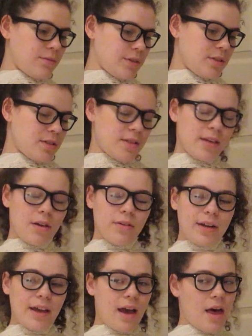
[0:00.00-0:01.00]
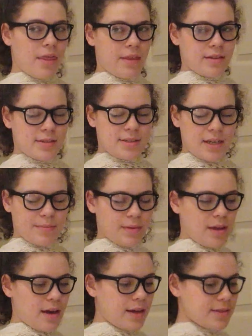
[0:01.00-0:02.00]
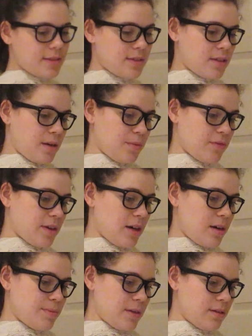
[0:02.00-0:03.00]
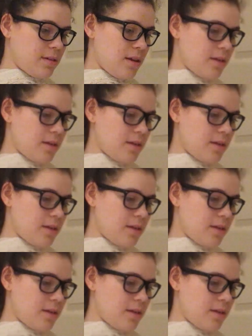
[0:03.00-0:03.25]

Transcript: which is the only other stable isotope of carbon,